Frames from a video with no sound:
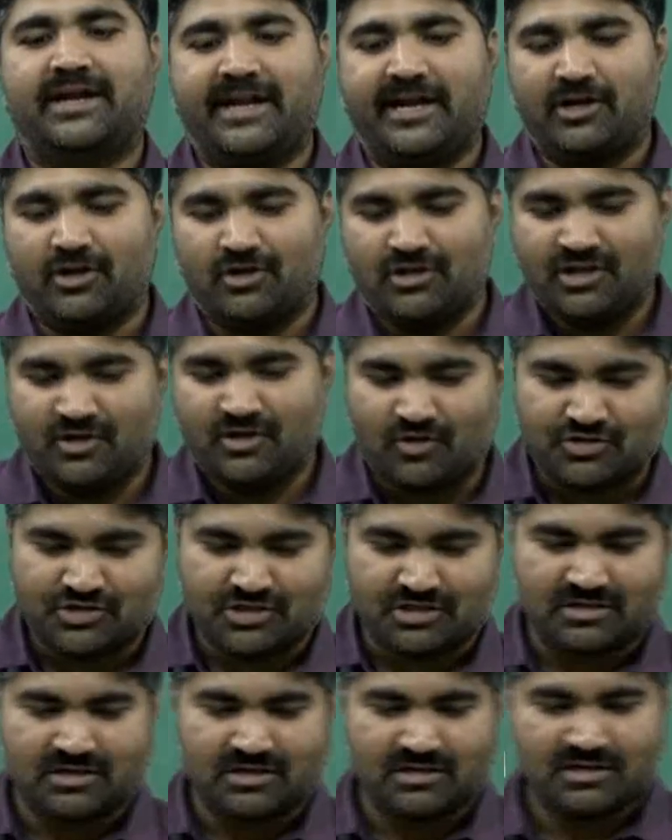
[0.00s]
Take down the
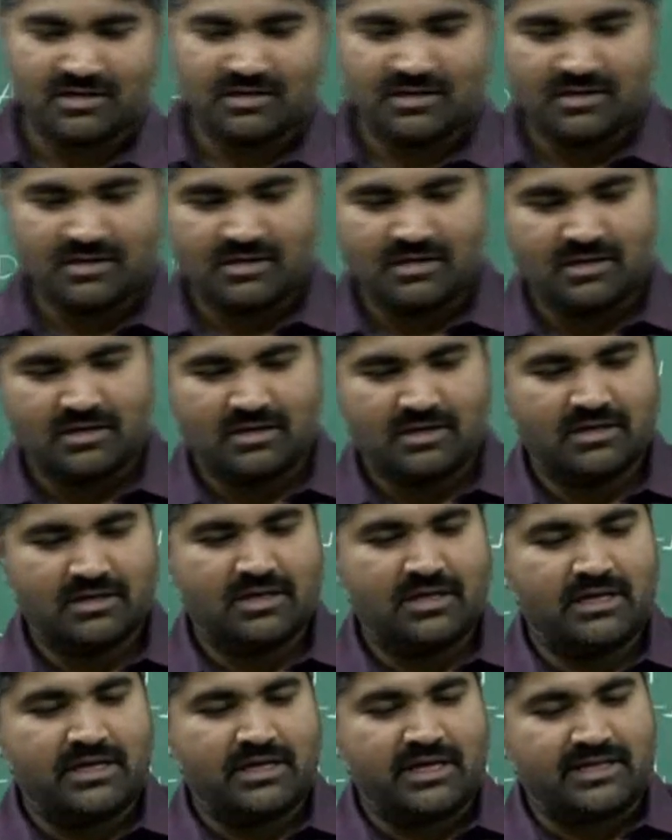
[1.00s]
question.
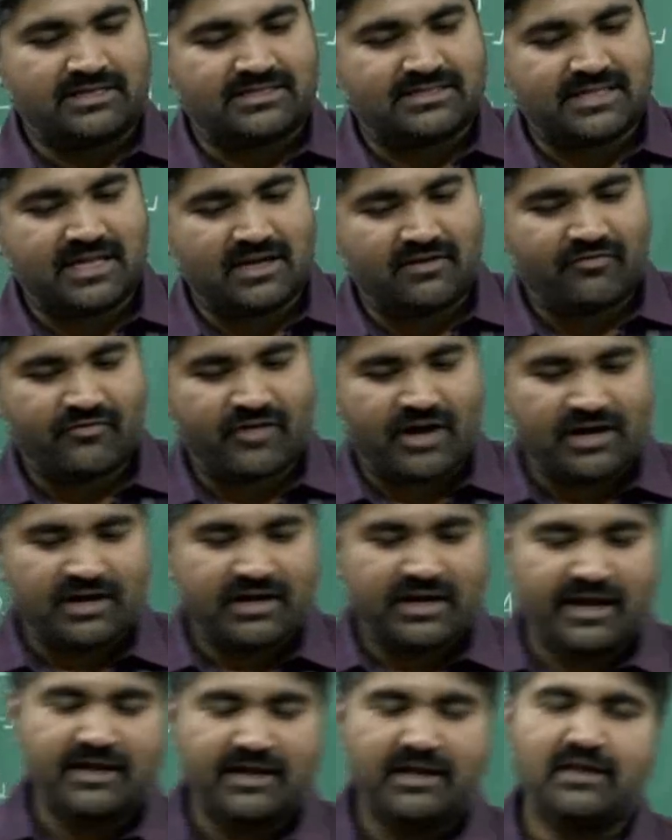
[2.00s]
A
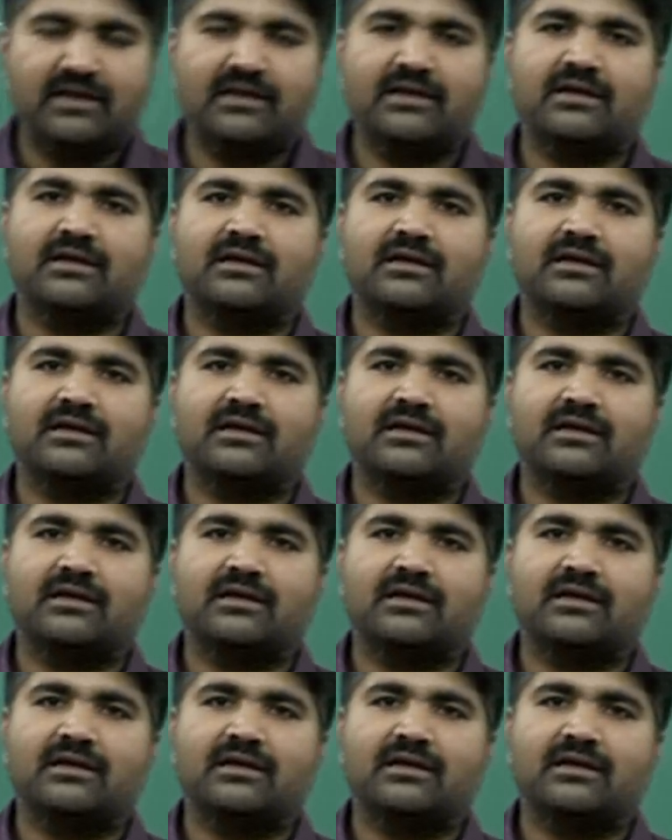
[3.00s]
self-contained